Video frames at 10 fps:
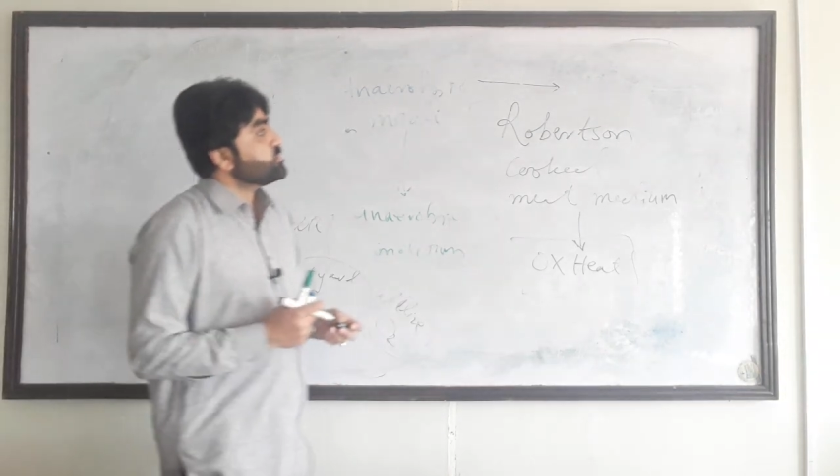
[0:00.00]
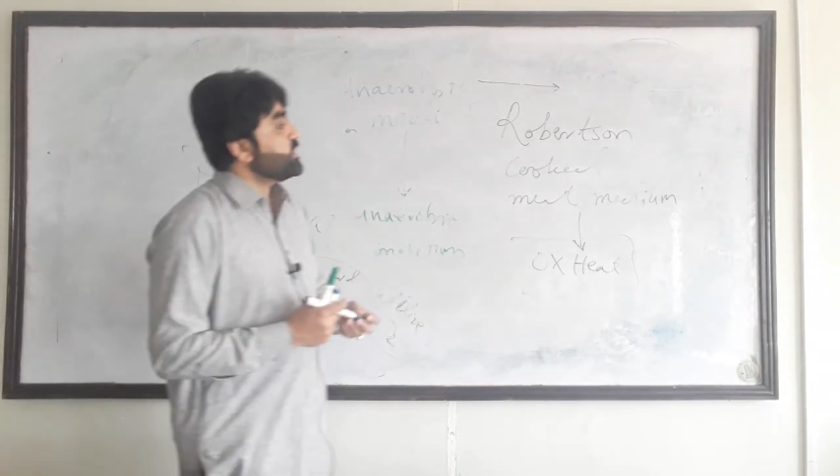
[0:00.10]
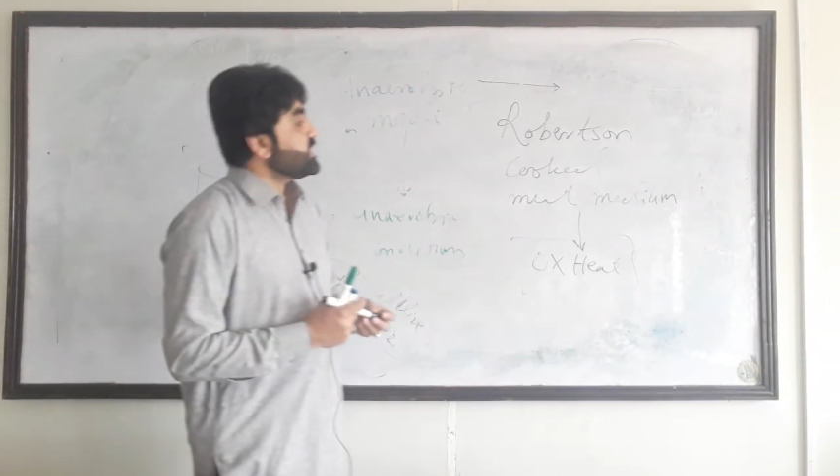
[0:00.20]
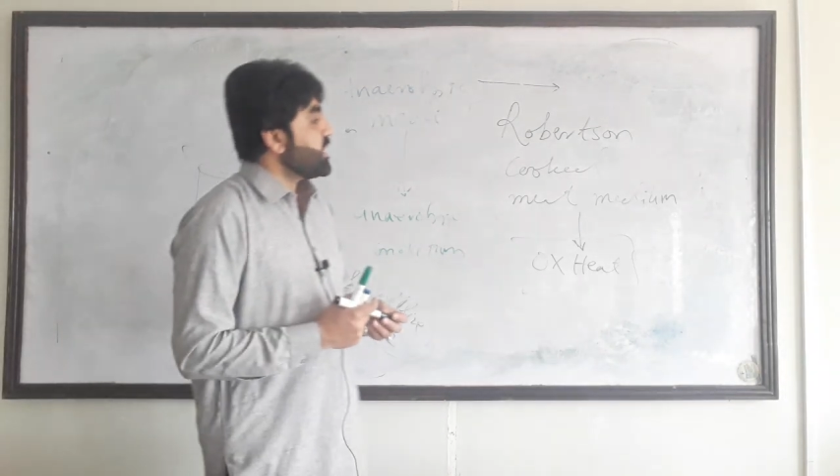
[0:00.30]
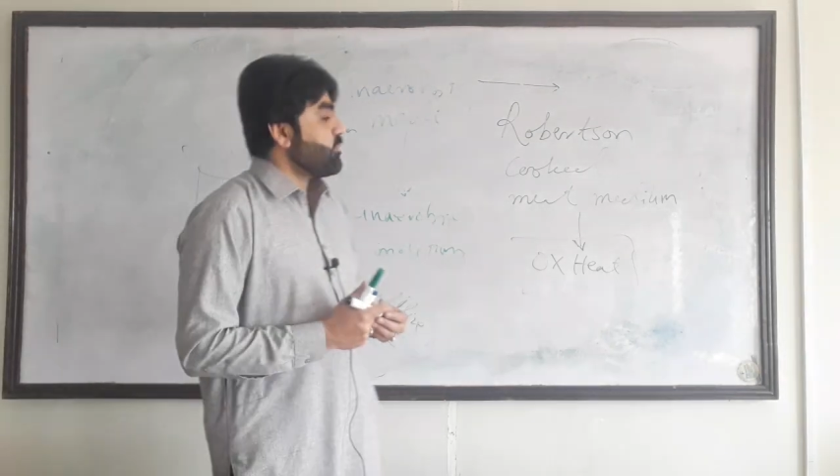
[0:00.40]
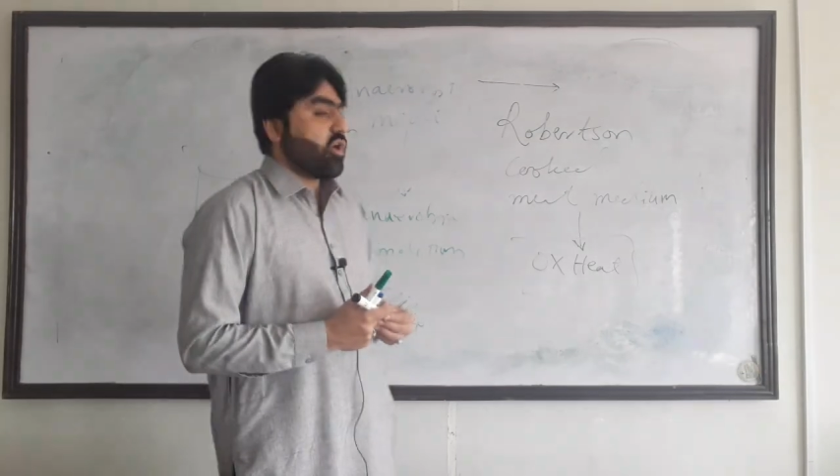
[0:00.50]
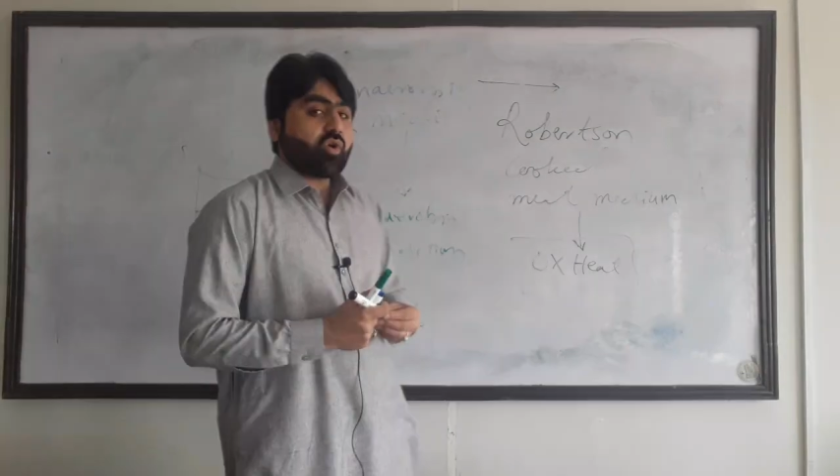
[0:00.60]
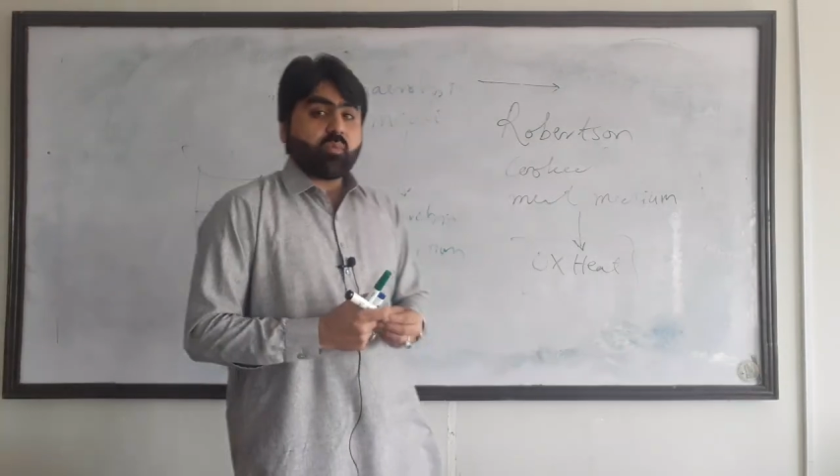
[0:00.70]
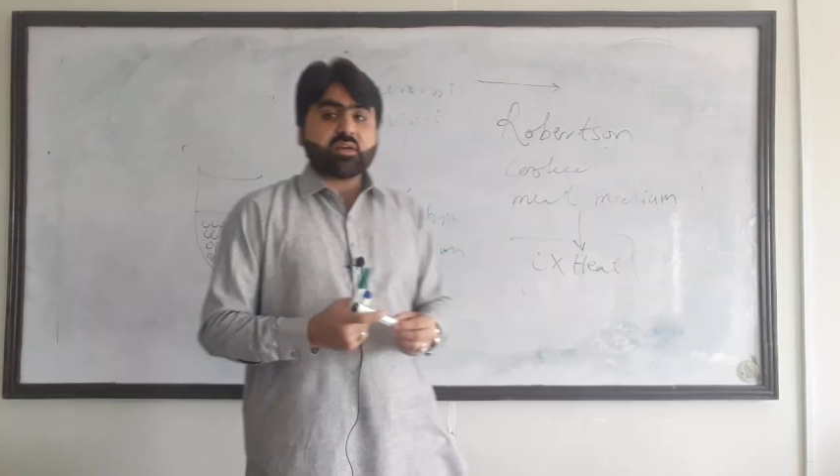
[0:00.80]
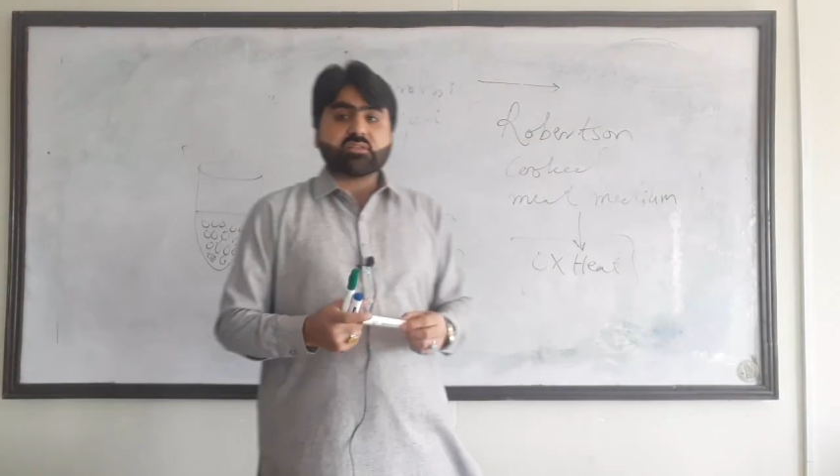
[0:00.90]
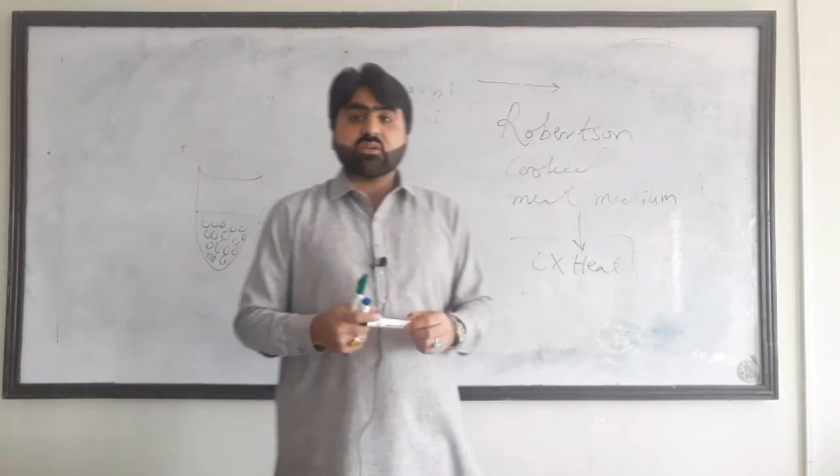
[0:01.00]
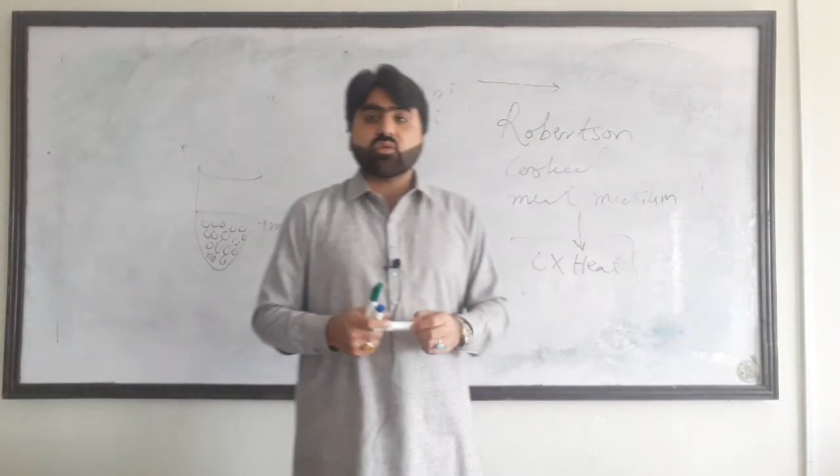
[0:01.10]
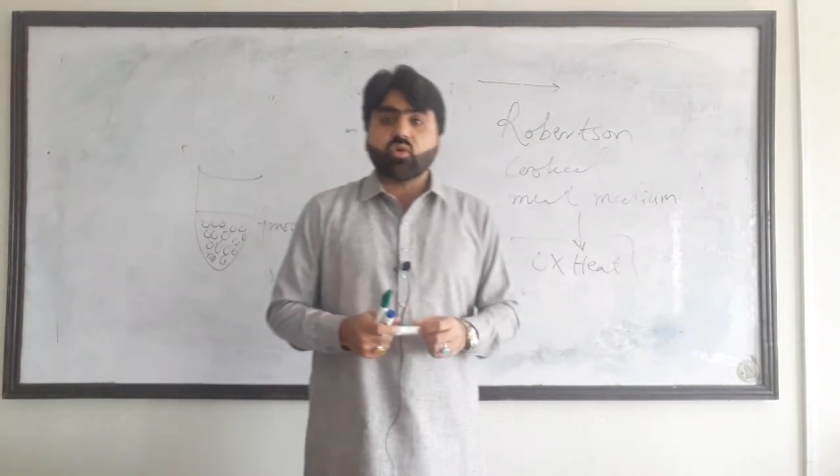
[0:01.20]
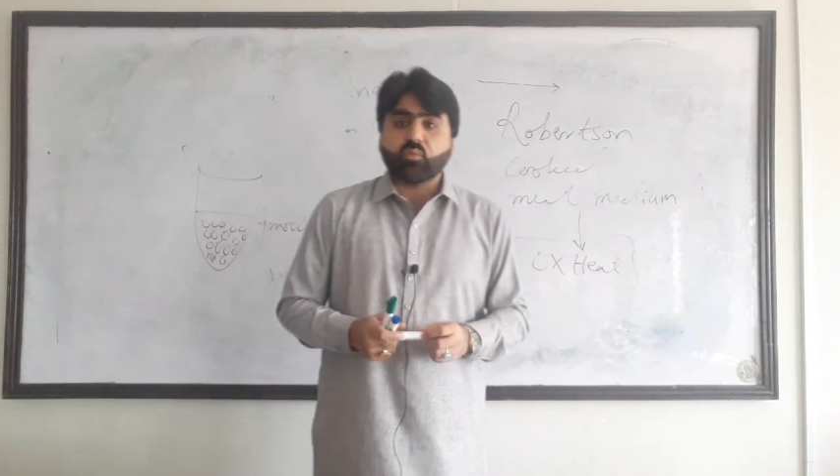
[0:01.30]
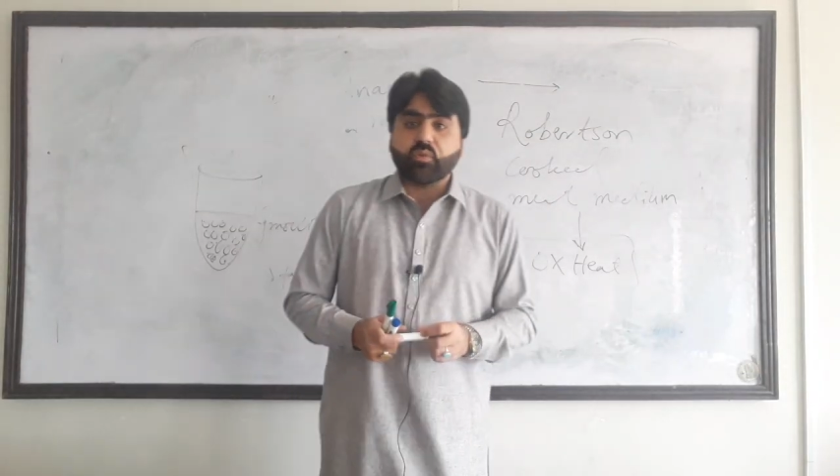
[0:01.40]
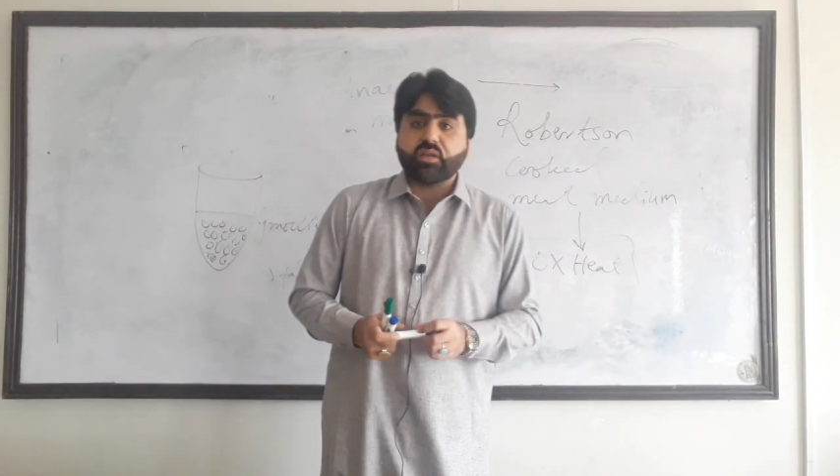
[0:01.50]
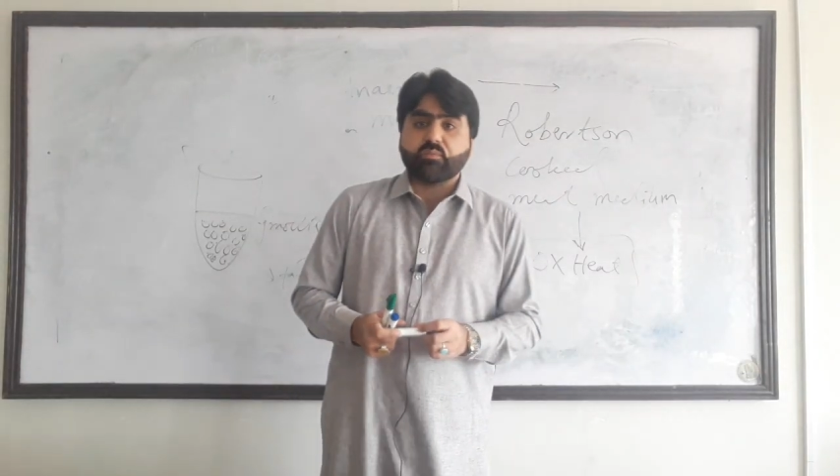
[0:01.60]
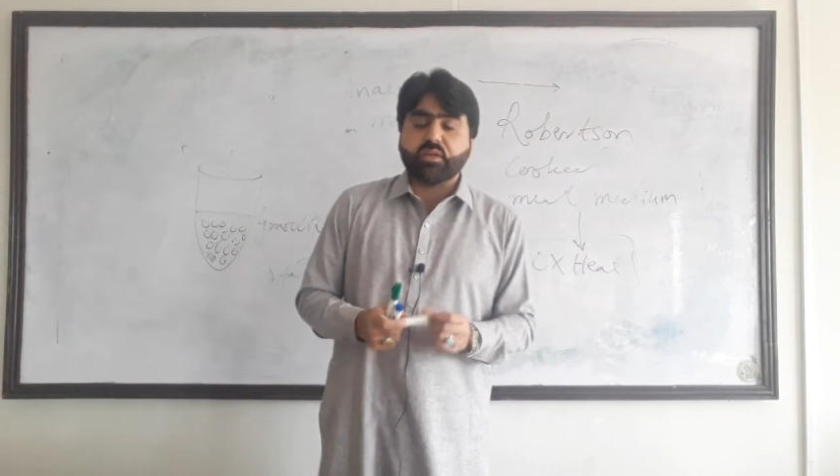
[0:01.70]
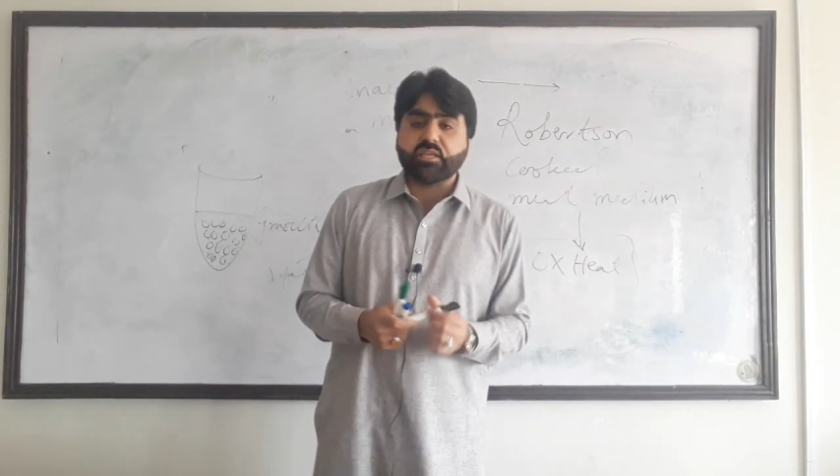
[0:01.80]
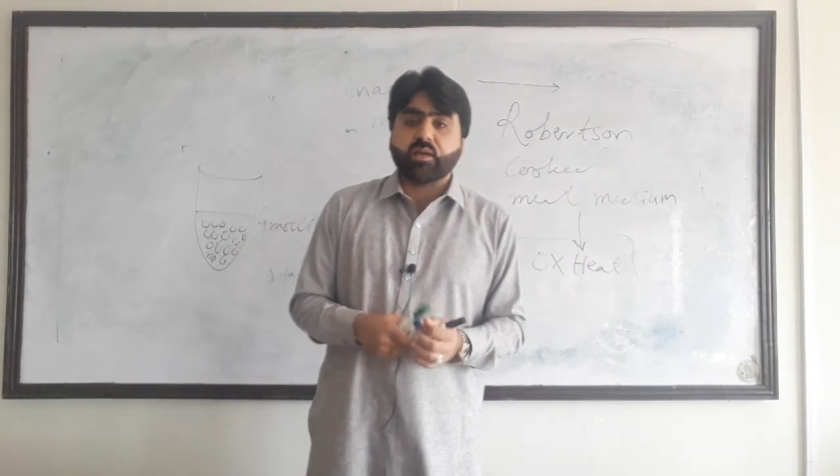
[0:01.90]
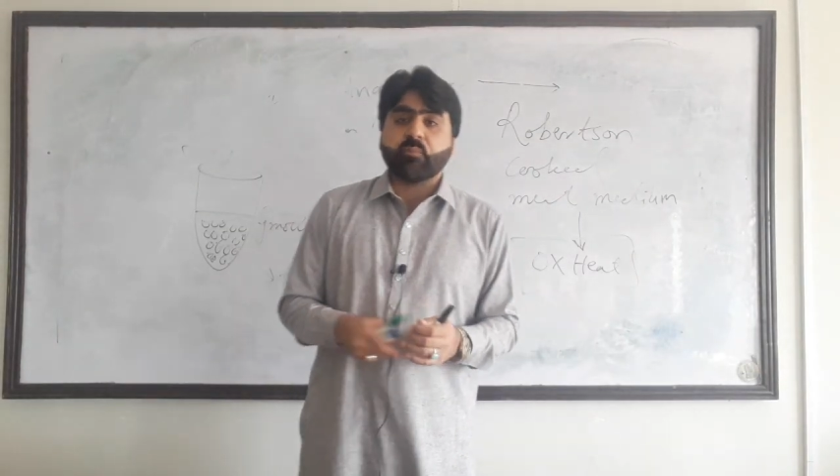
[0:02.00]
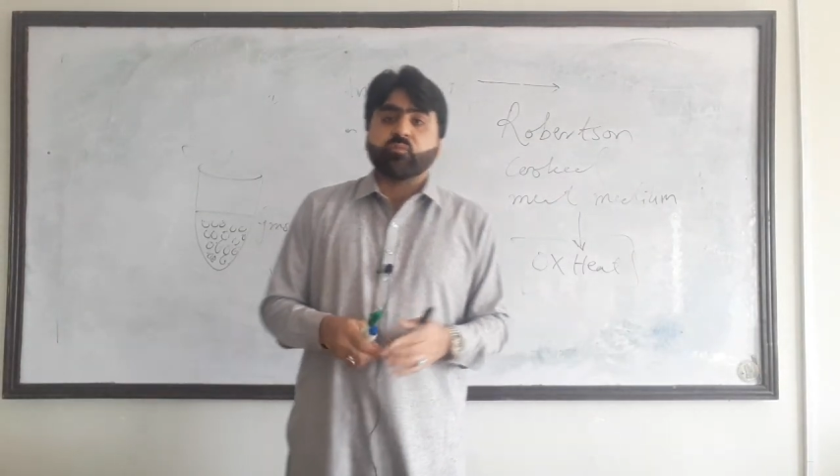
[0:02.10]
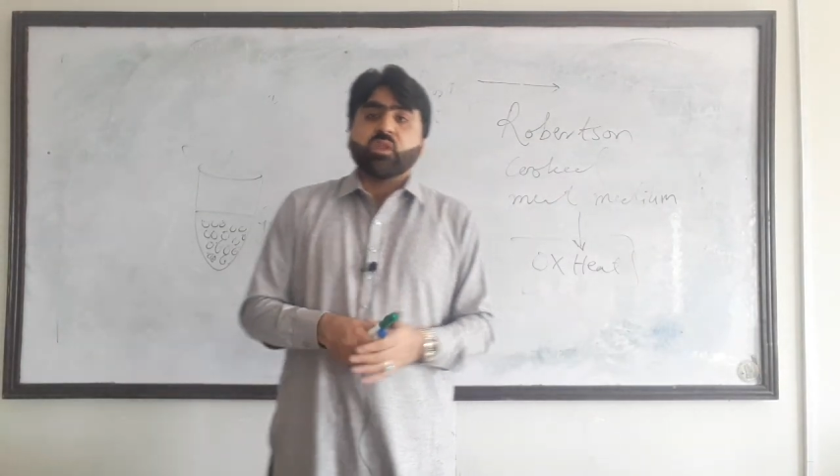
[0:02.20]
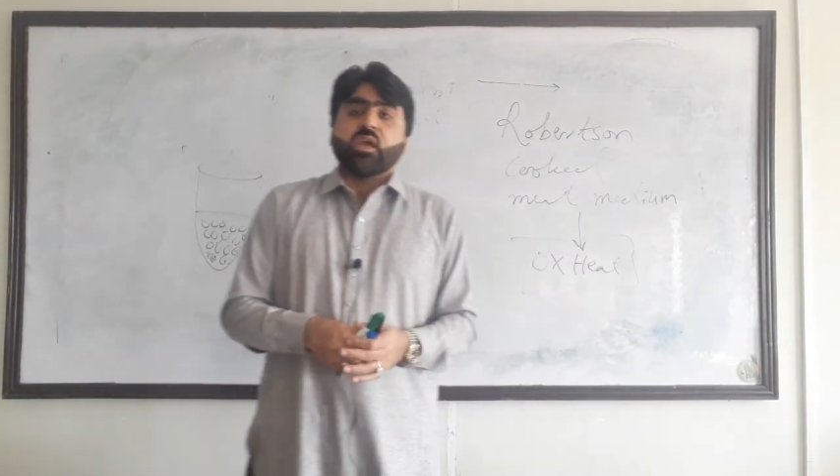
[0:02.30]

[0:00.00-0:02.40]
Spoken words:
medium or Robertson cooked meat medium